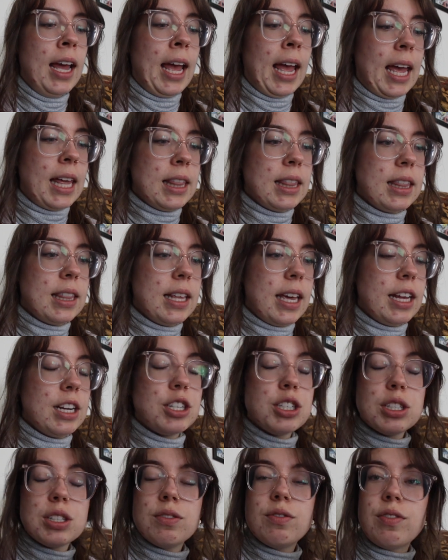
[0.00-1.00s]
And
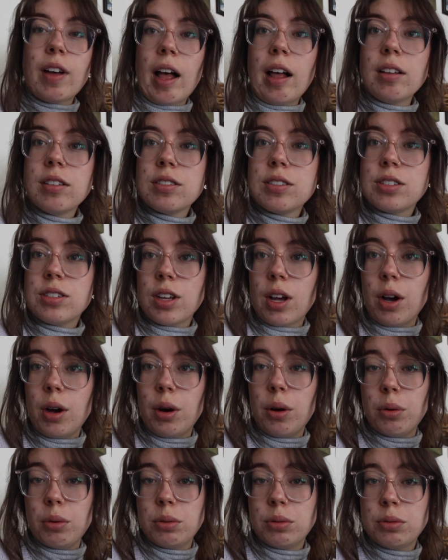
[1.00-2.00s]
it just felt
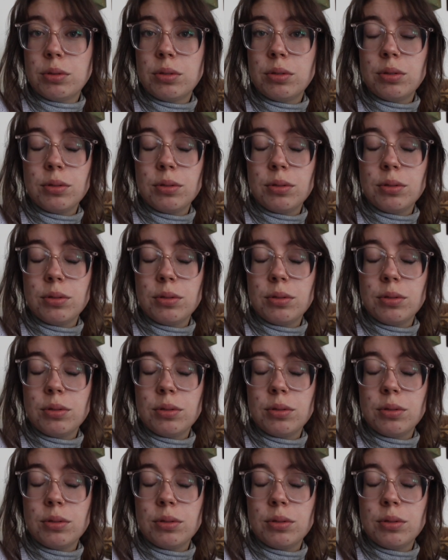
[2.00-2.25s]
so